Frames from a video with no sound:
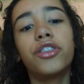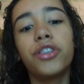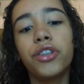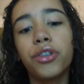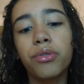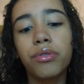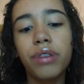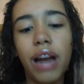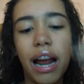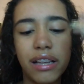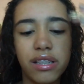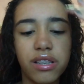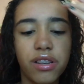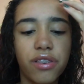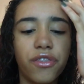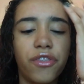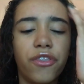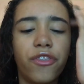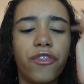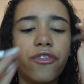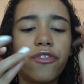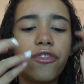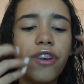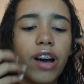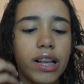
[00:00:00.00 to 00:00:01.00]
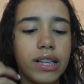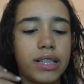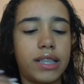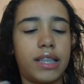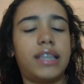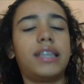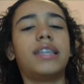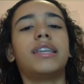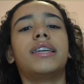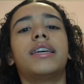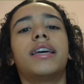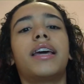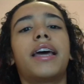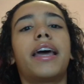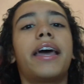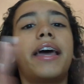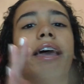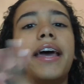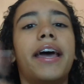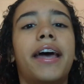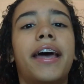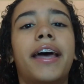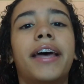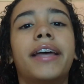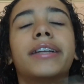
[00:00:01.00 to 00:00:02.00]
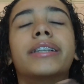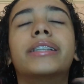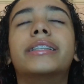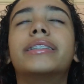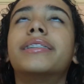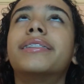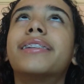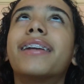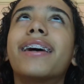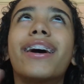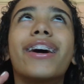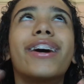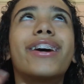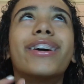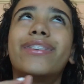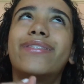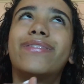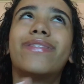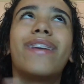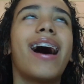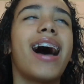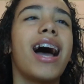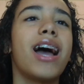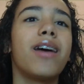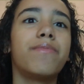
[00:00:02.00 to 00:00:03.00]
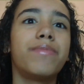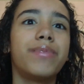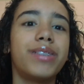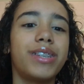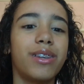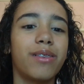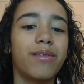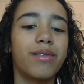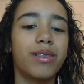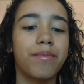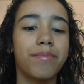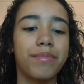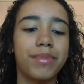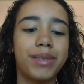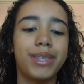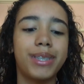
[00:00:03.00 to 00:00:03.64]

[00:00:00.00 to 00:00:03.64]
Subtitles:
cute, nice and fuzzy, and good vibes, you know what I'm